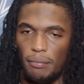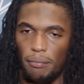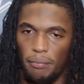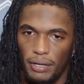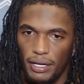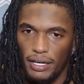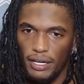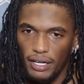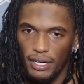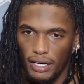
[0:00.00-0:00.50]

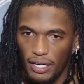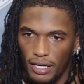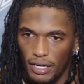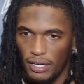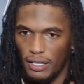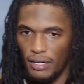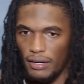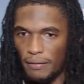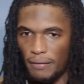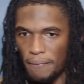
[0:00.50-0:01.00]
But,
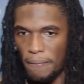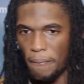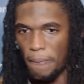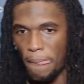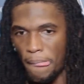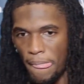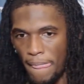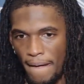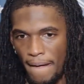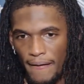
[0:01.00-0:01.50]
uh,
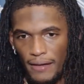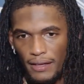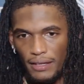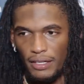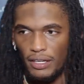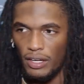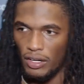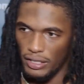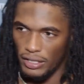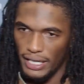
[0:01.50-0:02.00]

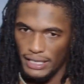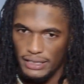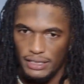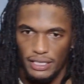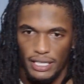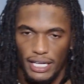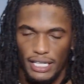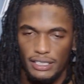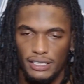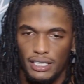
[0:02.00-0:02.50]
you know, that's,
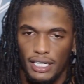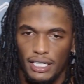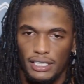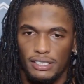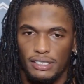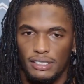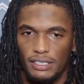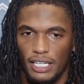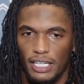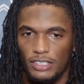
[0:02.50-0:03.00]
that's,
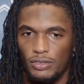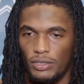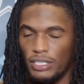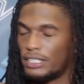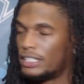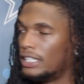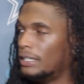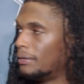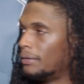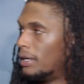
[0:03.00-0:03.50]
that's, that's where the
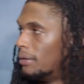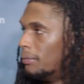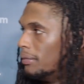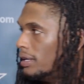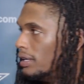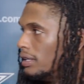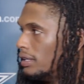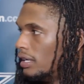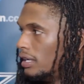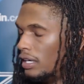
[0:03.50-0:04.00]
team come
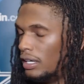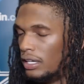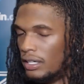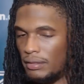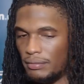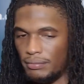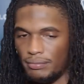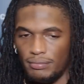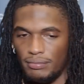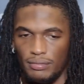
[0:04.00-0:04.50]
in.
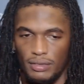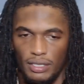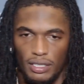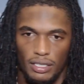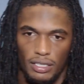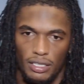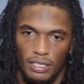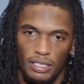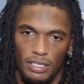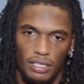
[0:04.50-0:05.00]
Um,
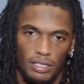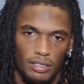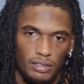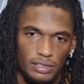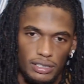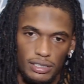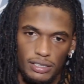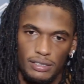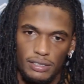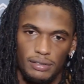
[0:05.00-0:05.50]
you know,
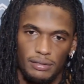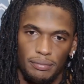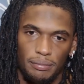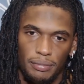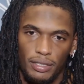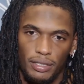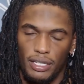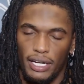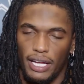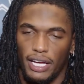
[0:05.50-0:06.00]
just
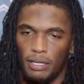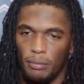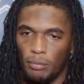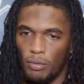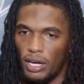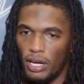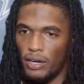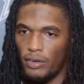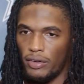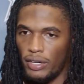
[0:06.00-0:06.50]
building that
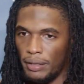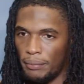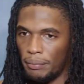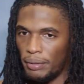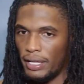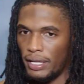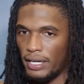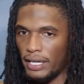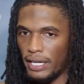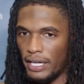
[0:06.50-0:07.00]
camaraderie and
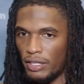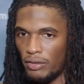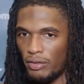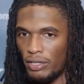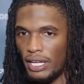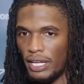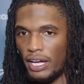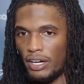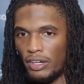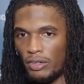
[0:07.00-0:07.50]
playing together,
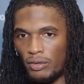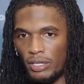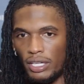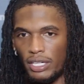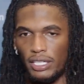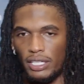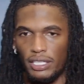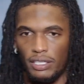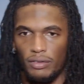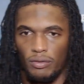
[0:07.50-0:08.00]
relying on
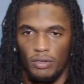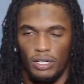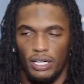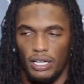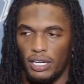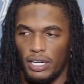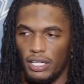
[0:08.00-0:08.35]
one one